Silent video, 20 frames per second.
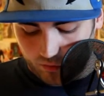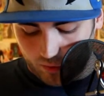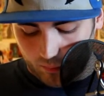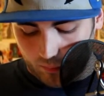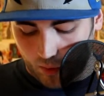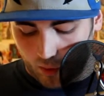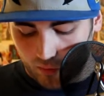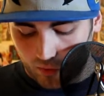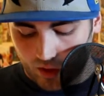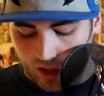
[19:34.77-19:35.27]
for
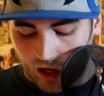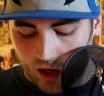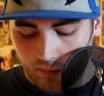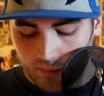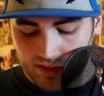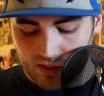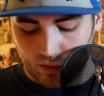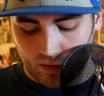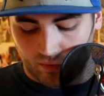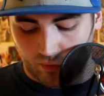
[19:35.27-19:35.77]
Marvel
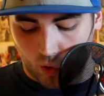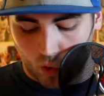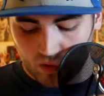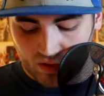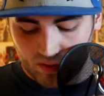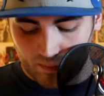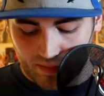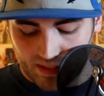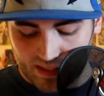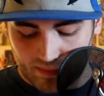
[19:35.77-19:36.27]
Comics, we have
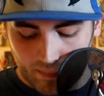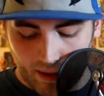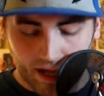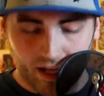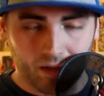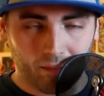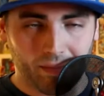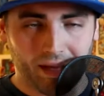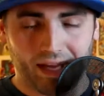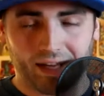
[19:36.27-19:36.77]
Ultimate
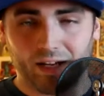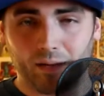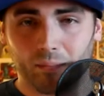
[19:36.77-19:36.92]
Spider Man